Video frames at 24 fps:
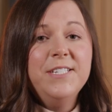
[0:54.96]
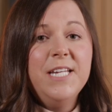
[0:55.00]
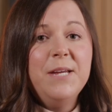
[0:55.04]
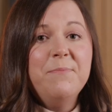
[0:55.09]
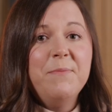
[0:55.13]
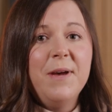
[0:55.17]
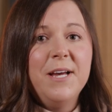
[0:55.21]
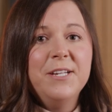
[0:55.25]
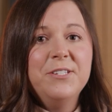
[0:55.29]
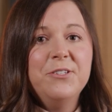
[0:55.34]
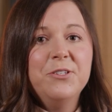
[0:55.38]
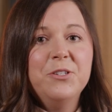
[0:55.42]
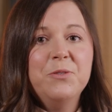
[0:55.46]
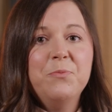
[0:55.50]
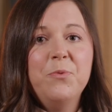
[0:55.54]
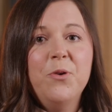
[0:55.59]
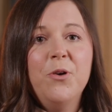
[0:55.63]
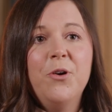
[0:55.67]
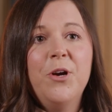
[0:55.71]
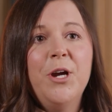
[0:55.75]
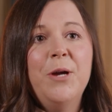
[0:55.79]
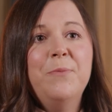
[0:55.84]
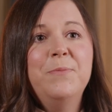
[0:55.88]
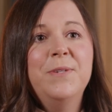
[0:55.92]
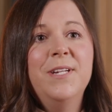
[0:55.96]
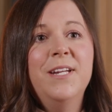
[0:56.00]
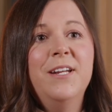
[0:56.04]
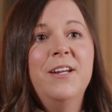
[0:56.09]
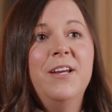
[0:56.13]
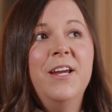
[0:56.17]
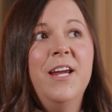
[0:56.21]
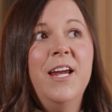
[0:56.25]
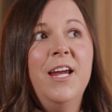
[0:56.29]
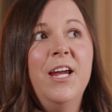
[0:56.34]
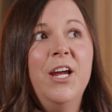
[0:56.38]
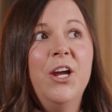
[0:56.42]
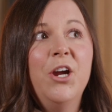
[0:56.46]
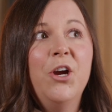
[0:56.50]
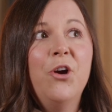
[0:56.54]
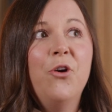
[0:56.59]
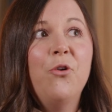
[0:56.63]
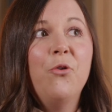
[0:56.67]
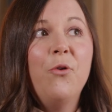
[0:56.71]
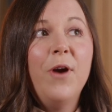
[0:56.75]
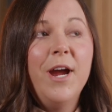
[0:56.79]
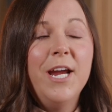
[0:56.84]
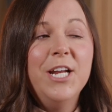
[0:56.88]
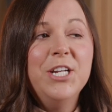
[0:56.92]
State Master's Program did a
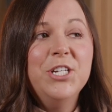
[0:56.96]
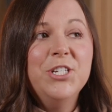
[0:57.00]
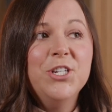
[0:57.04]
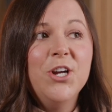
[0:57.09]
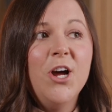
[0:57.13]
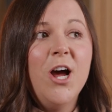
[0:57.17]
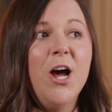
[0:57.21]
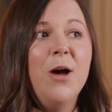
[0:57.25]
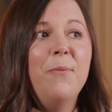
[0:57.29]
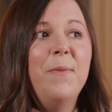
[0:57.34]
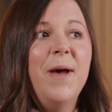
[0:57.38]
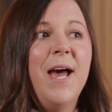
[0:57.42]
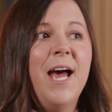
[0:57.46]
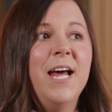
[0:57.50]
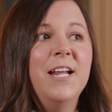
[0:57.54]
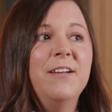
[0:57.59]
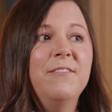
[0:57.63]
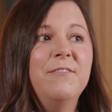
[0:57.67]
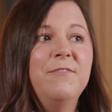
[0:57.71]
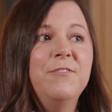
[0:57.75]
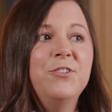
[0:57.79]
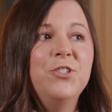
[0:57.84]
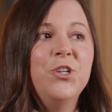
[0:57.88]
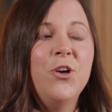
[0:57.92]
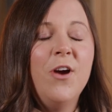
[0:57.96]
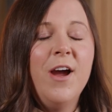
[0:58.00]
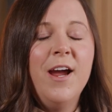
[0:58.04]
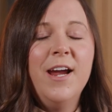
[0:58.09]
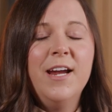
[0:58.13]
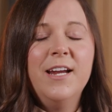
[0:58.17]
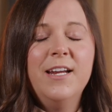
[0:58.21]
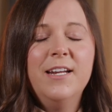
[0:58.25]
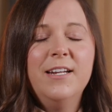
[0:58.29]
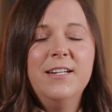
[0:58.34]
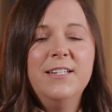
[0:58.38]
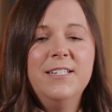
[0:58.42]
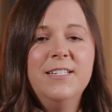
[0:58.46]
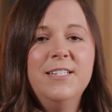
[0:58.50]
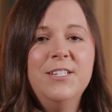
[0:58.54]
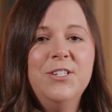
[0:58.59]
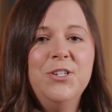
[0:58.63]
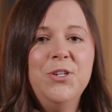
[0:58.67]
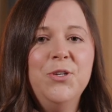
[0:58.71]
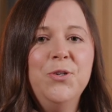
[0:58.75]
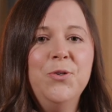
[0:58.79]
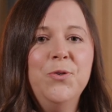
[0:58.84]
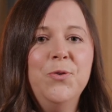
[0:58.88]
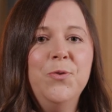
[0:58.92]
great job at trying
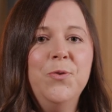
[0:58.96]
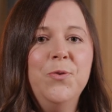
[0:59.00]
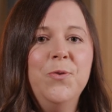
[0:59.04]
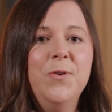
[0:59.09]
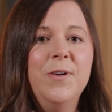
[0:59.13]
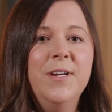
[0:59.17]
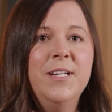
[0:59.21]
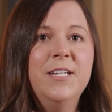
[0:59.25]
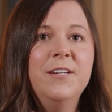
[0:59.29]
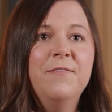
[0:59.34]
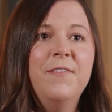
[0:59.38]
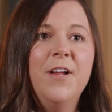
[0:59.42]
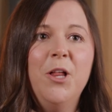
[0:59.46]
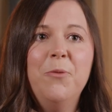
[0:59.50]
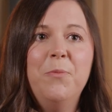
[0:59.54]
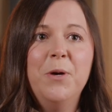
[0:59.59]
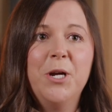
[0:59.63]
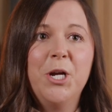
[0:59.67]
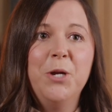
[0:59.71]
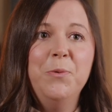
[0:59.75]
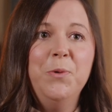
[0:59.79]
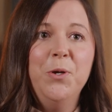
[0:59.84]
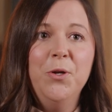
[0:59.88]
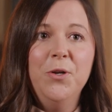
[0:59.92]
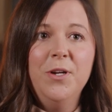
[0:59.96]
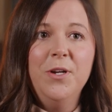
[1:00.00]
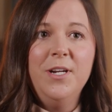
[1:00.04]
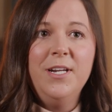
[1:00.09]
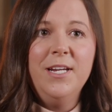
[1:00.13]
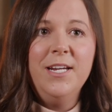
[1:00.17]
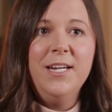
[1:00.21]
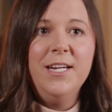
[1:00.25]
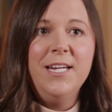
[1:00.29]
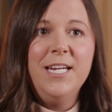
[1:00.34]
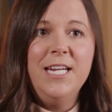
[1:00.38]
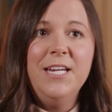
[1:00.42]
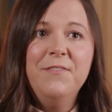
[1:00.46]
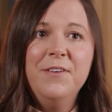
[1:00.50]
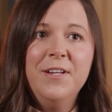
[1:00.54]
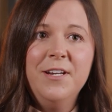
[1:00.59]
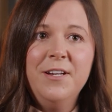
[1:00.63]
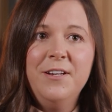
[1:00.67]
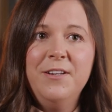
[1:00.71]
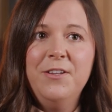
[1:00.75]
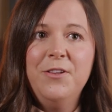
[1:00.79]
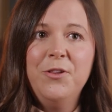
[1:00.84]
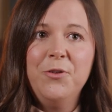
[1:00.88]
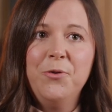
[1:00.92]
to develop a community
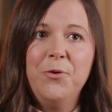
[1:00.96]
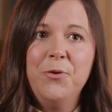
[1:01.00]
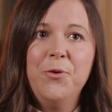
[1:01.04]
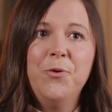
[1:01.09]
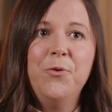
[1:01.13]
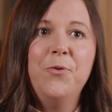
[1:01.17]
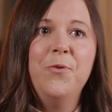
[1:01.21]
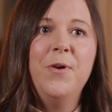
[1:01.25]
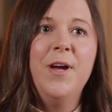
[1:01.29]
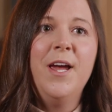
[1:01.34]
even through